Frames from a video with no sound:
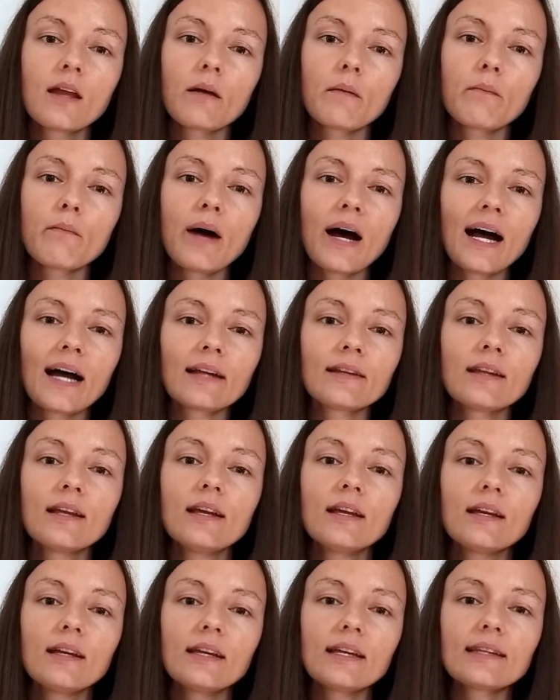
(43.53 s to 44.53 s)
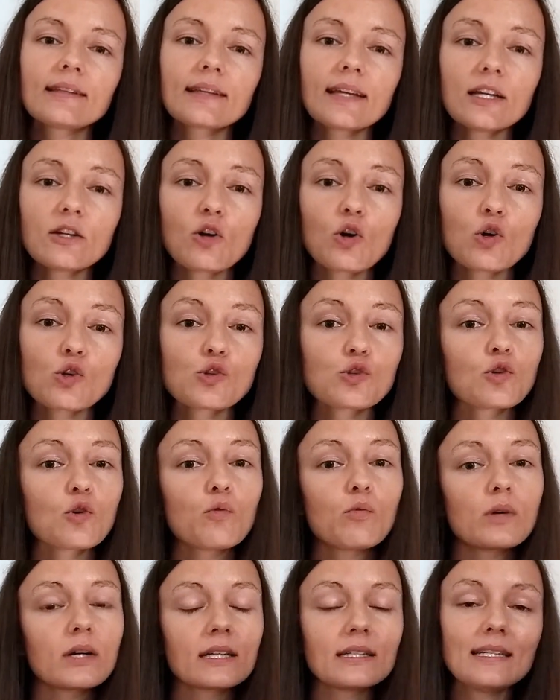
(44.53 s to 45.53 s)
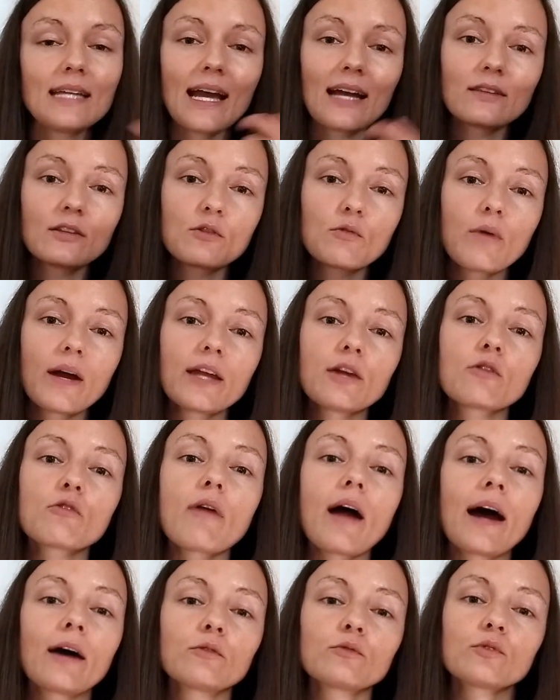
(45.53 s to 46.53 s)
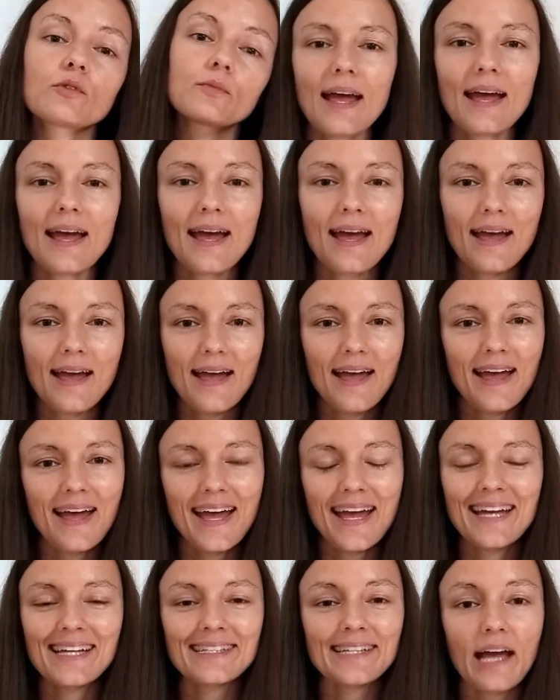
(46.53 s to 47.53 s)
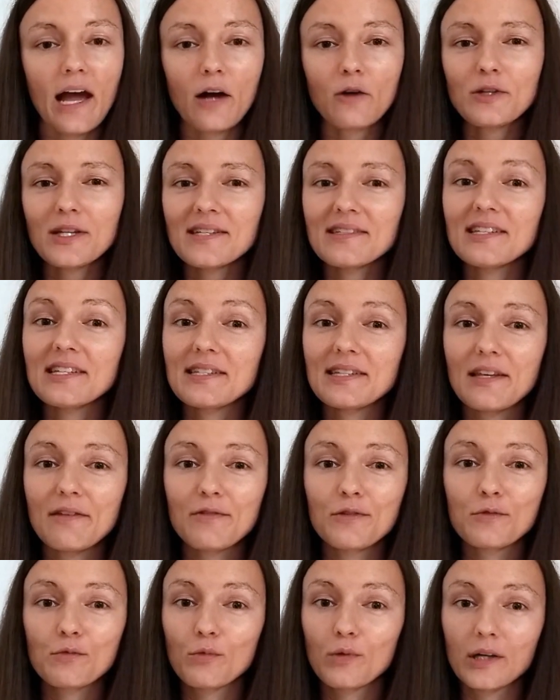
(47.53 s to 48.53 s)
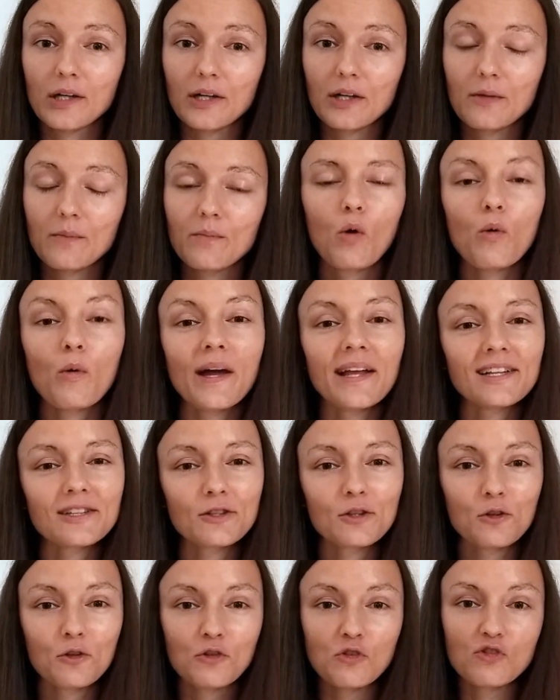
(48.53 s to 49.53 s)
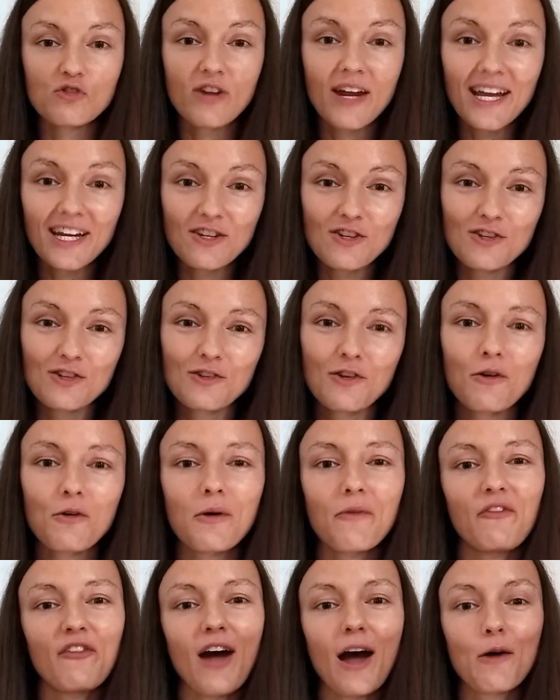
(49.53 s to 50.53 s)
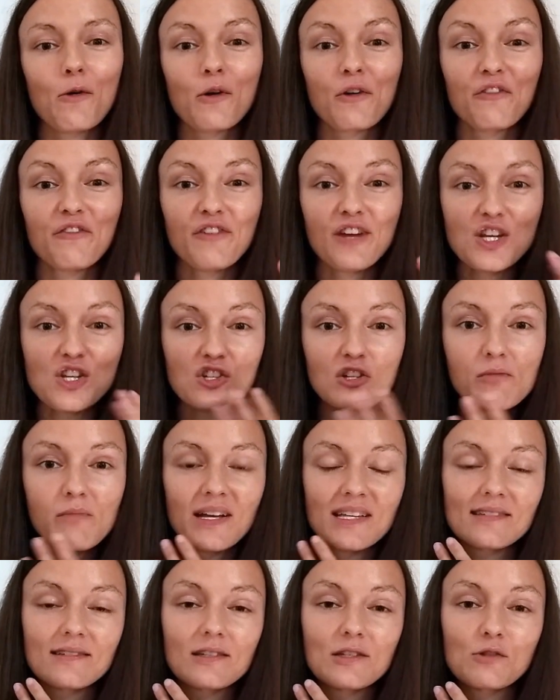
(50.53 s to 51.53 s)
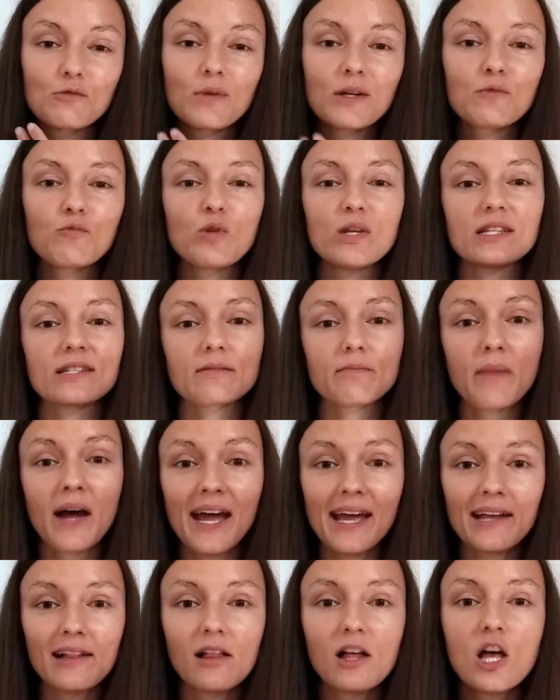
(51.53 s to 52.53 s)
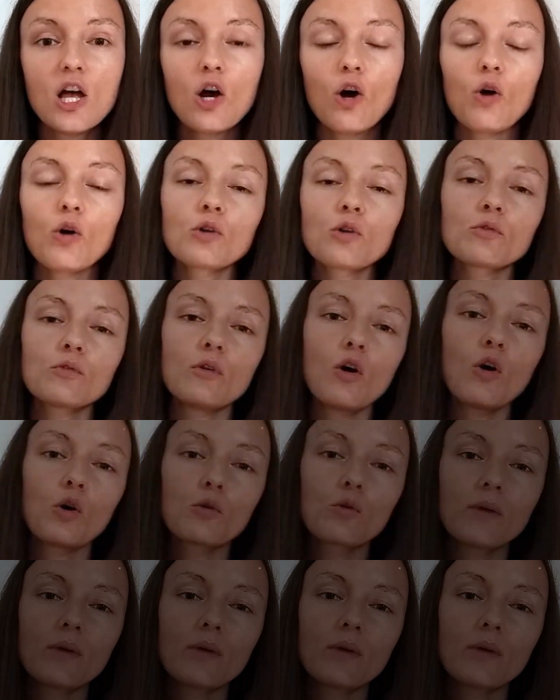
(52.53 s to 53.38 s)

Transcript: But it can also work the other way around. And how does this even work? Well, the contraction of our facial muscles when we smile on, or